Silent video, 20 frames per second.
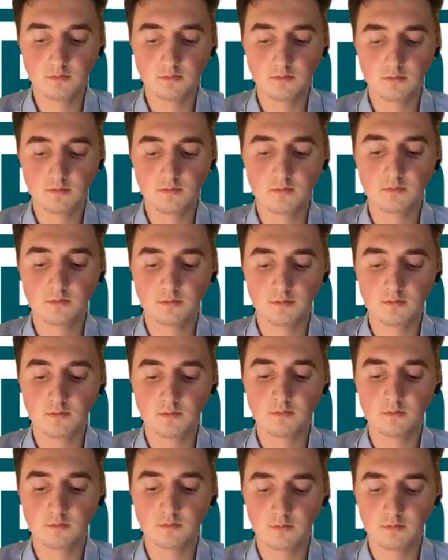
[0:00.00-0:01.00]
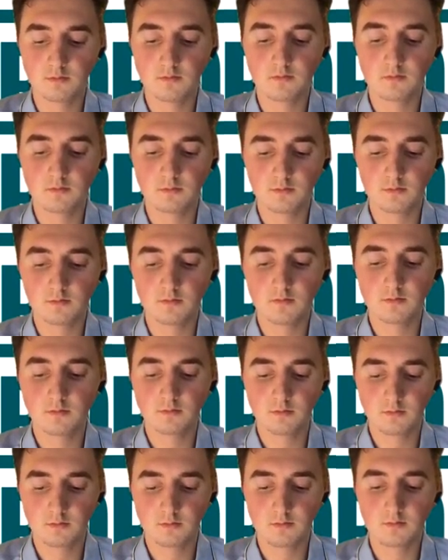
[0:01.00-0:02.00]

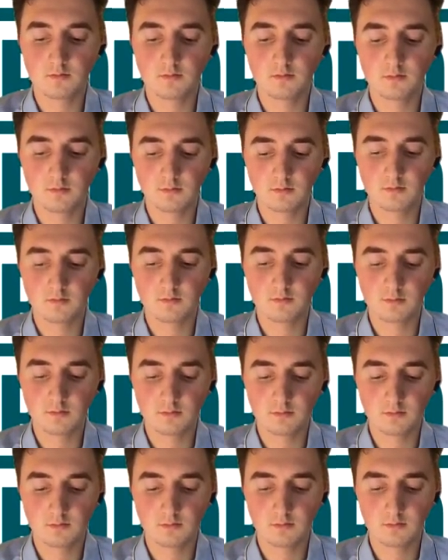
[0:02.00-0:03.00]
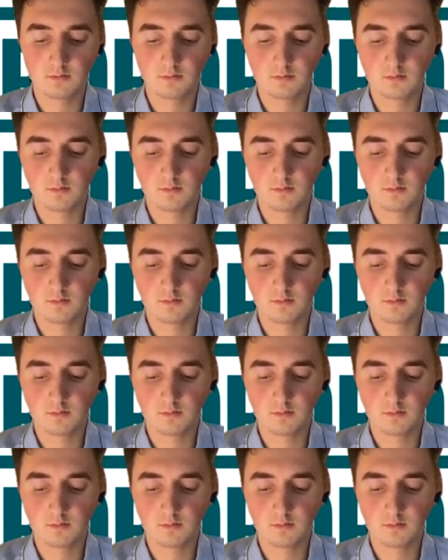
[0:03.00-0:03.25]
The person shown says nothing.